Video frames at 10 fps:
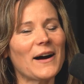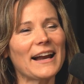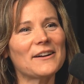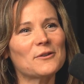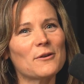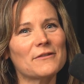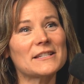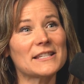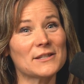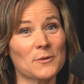Well, I don't know if
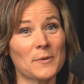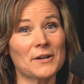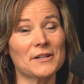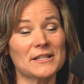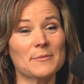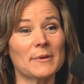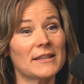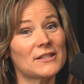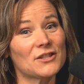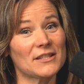this is the weirdest, but
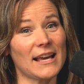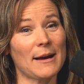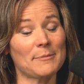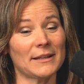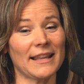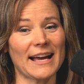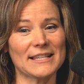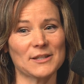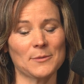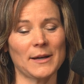this just happened
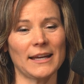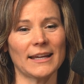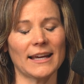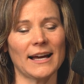last week.